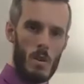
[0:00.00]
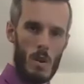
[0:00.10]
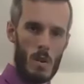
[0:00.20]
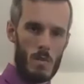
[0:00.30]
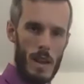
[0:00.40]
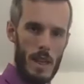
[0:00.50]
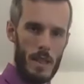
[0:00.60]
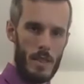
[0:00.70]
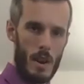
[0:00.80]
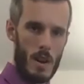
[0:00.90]
All right,
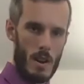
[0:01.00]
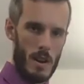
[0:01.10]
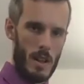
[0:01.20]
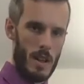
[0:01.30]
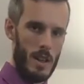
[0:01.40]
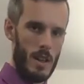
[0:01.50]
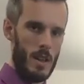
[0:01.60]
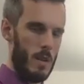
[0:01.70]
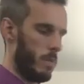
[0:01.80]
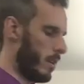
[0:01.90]
third,
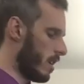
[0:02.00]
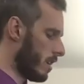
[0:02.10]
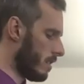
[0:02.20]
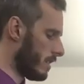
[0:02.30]
we are going